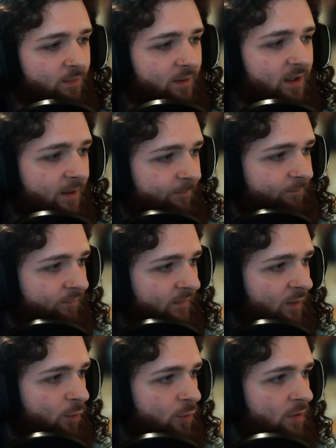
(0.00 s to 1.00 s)
But yeah,
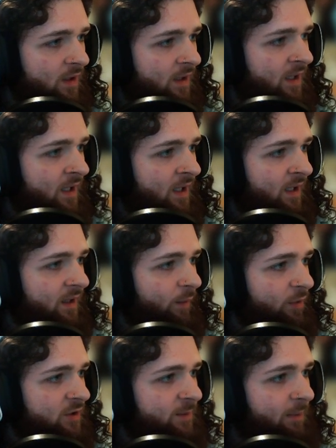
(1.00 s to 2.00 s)
cool. Then we're
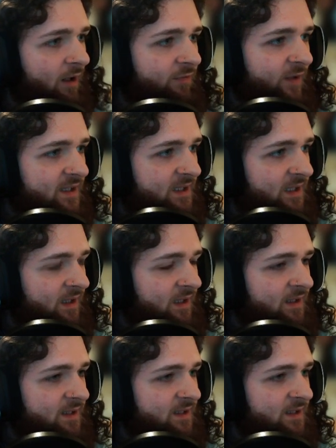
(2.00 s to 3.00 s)
on to bug
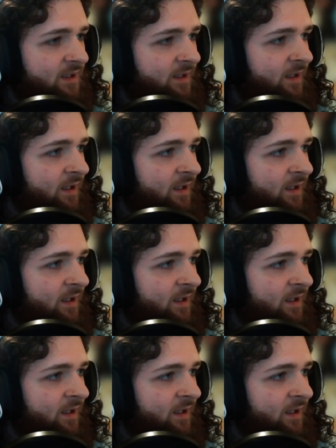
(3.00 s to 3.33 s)
fixes.